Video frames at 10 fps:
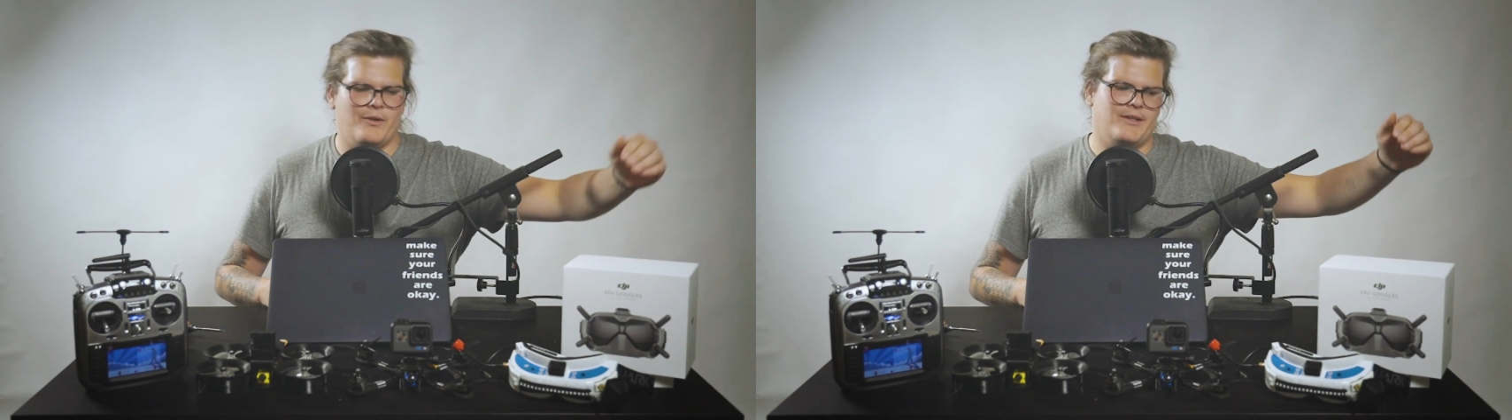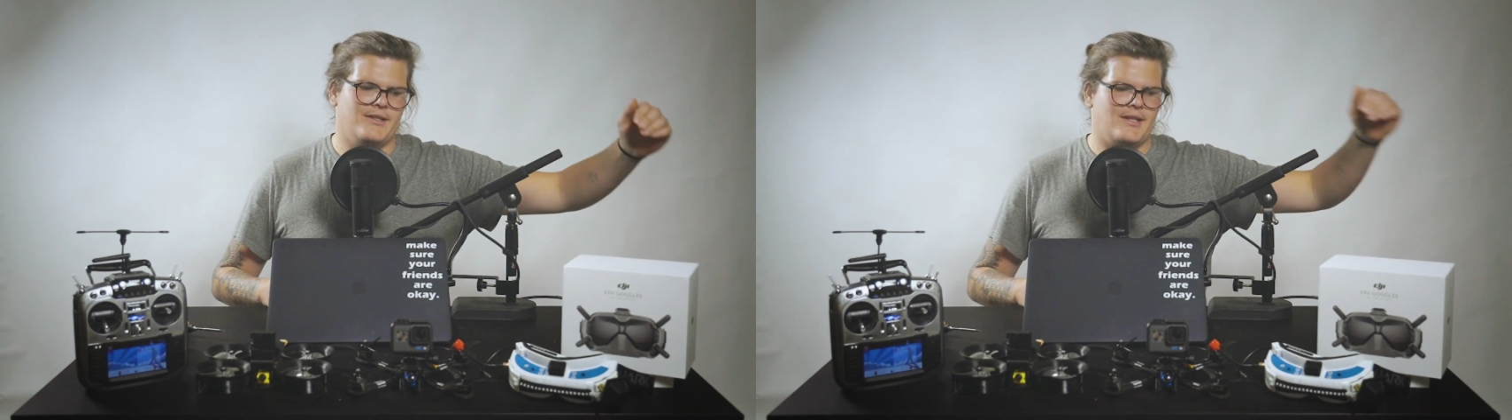
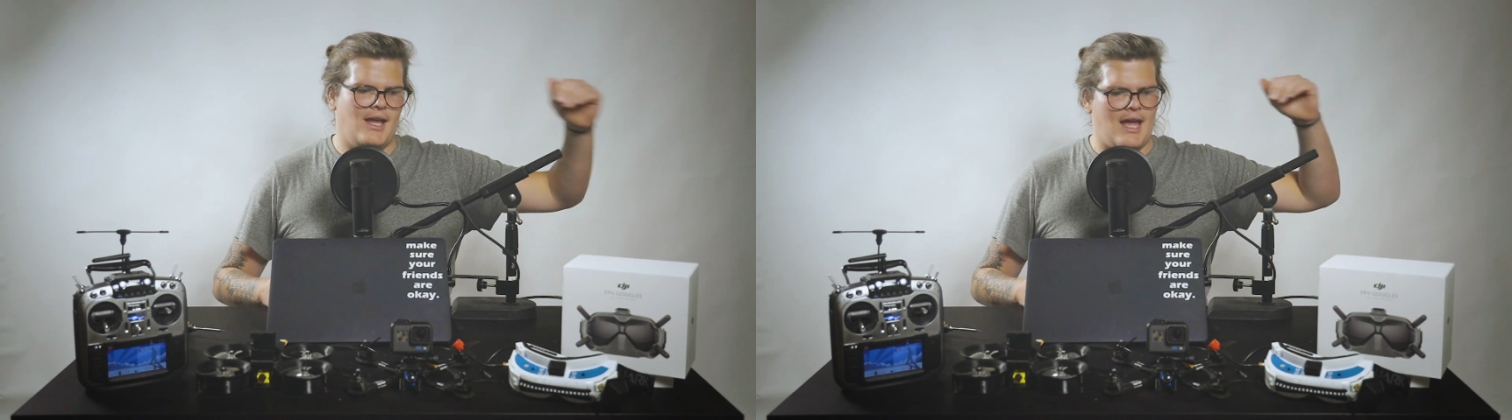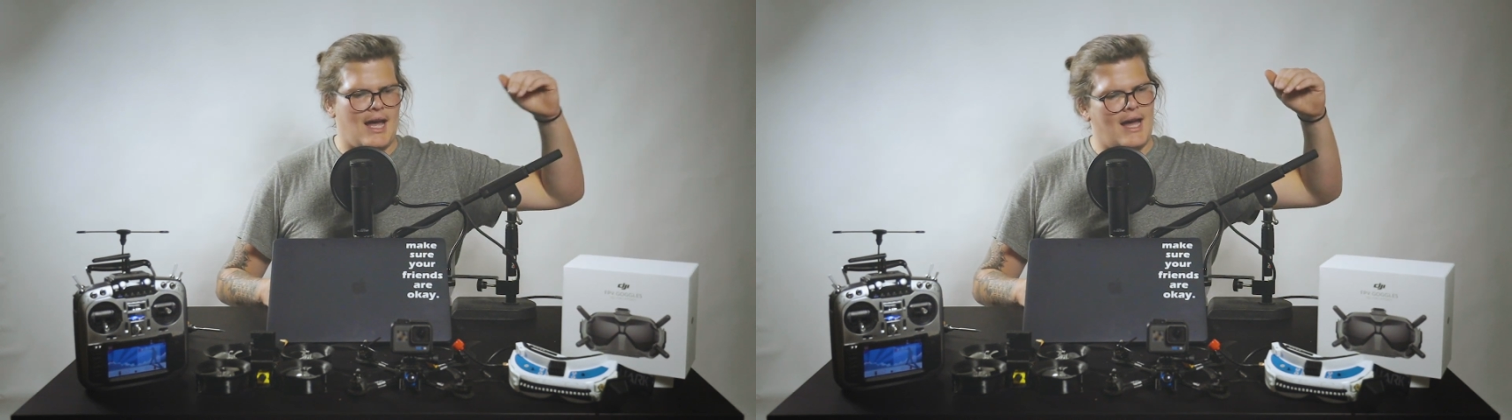once
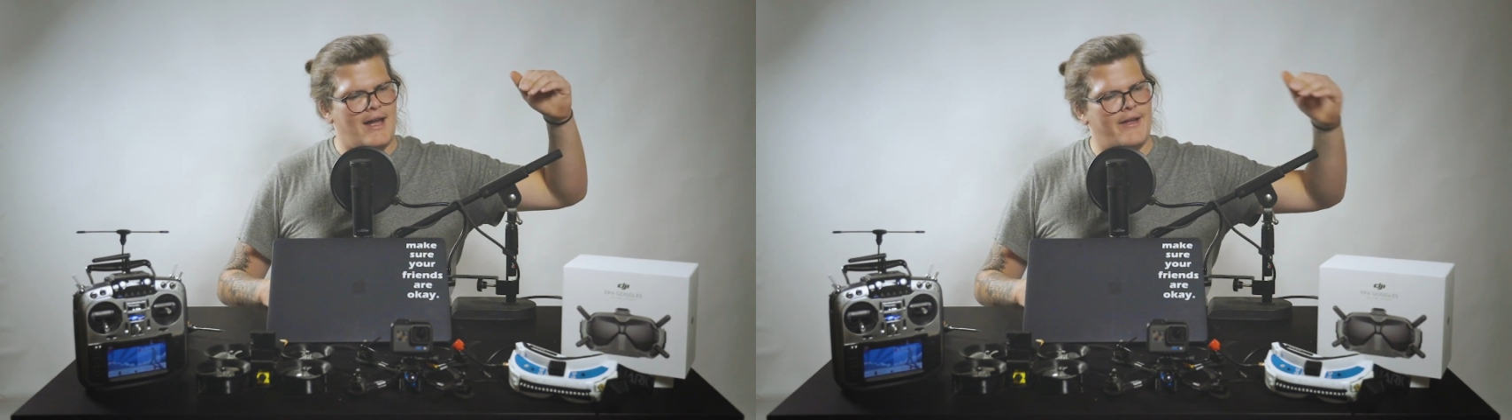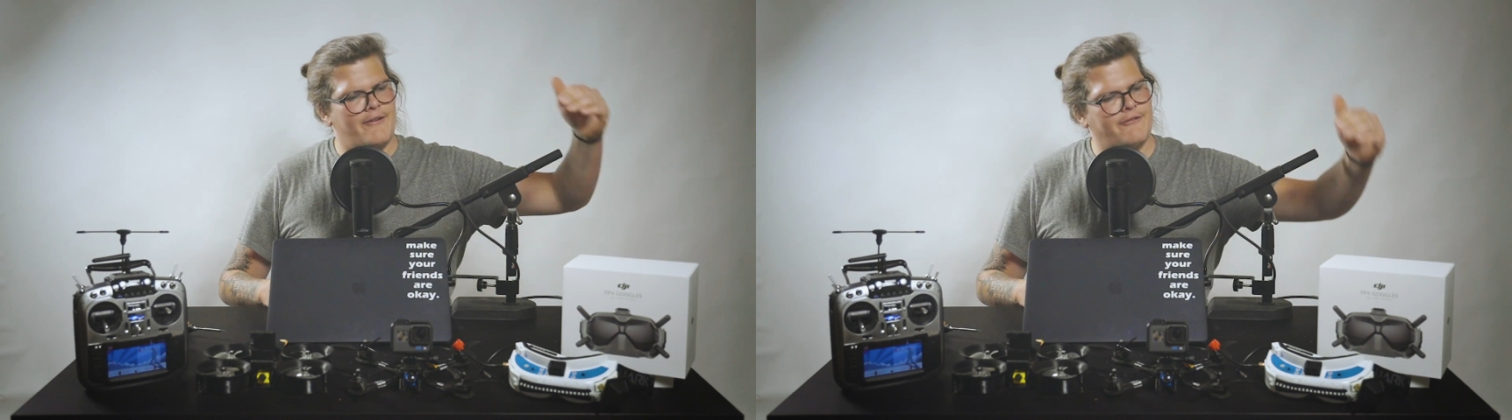
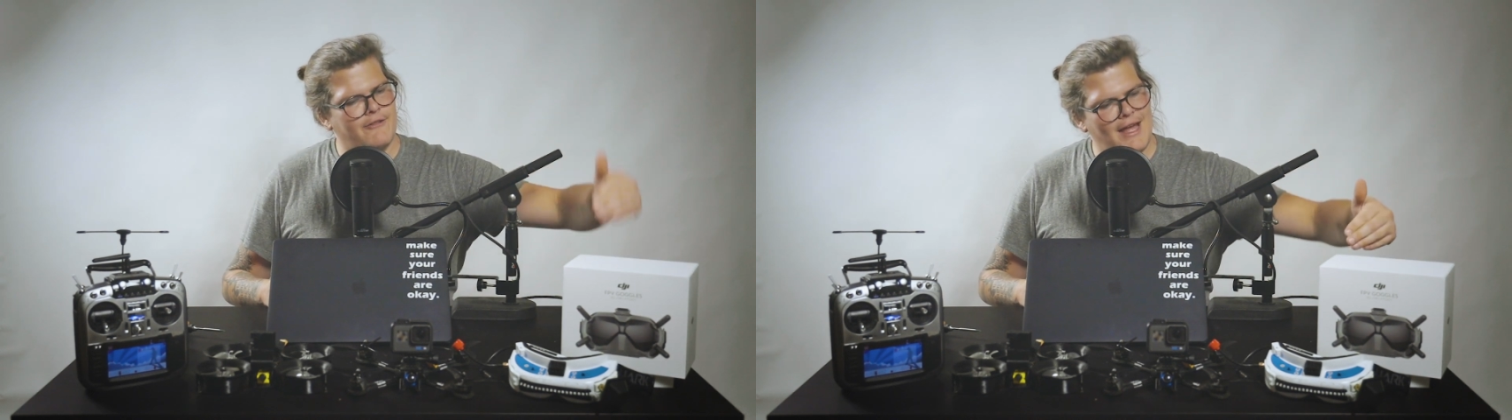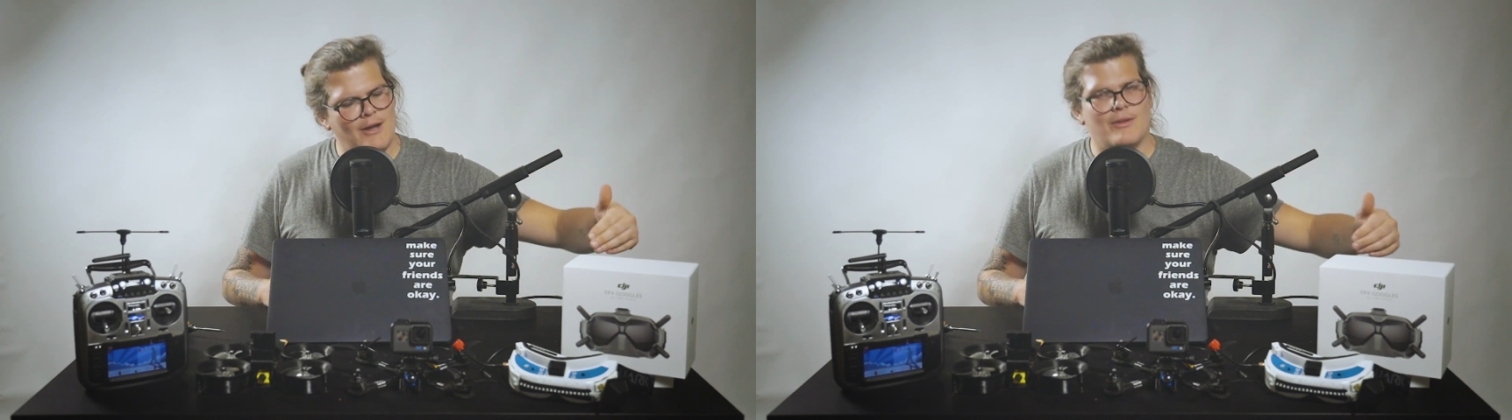I
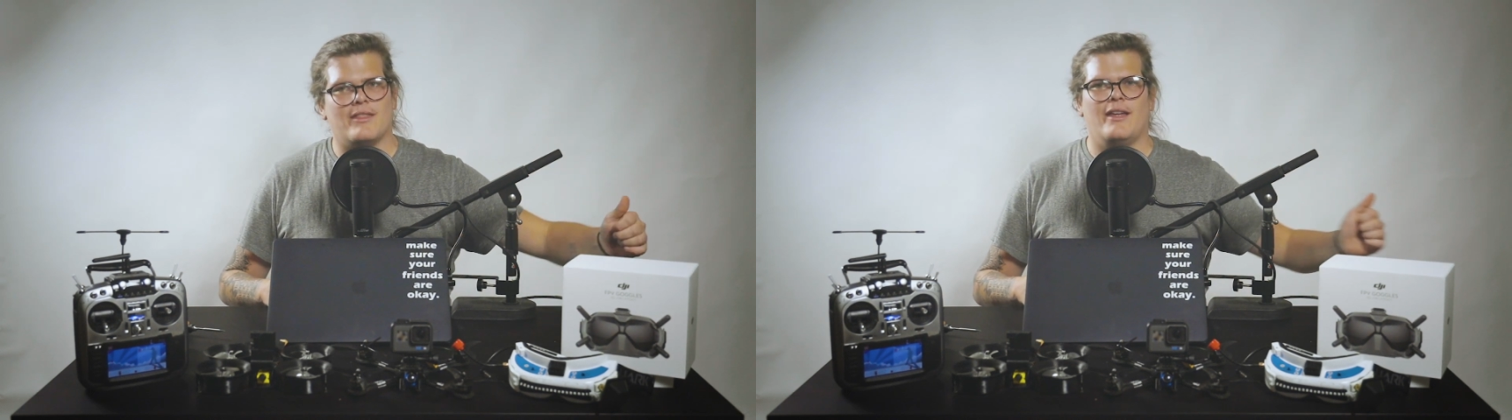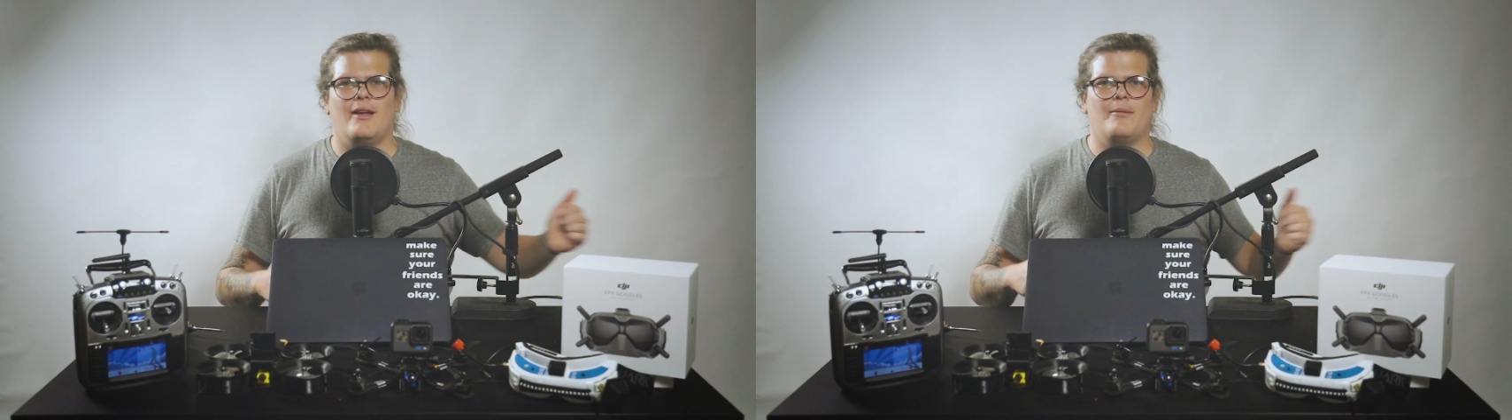fly
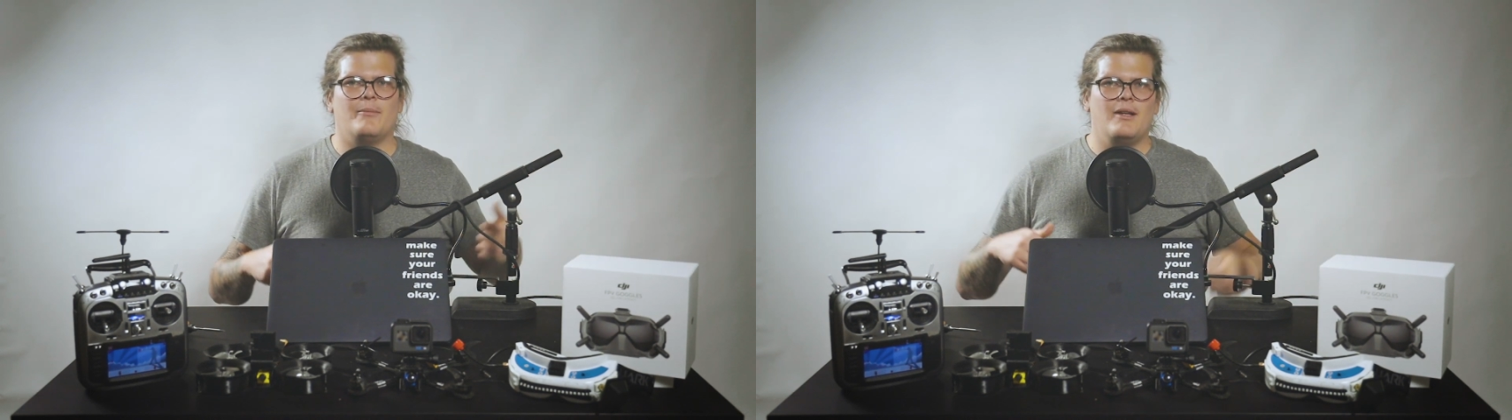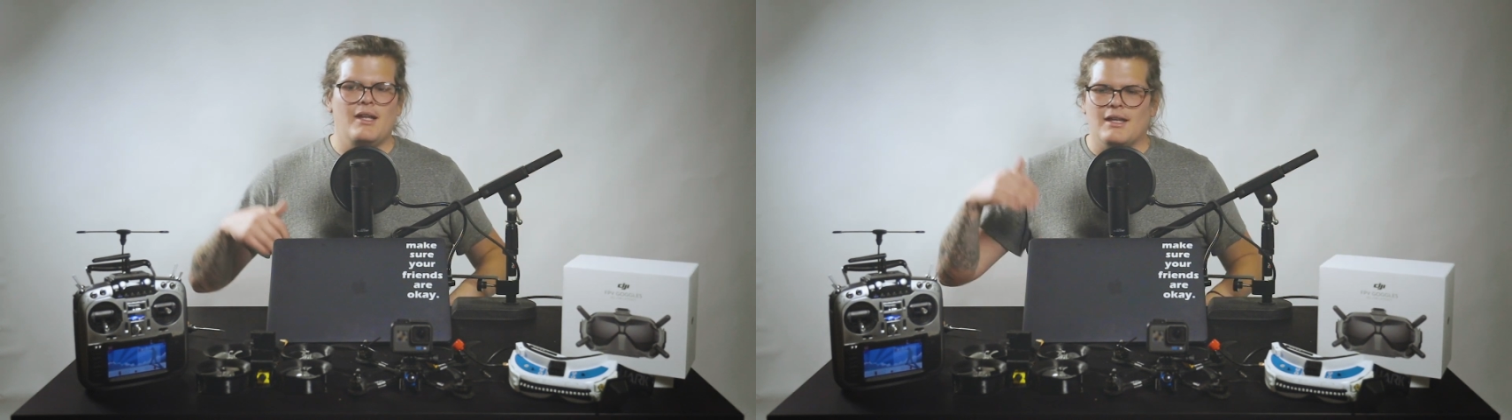with them,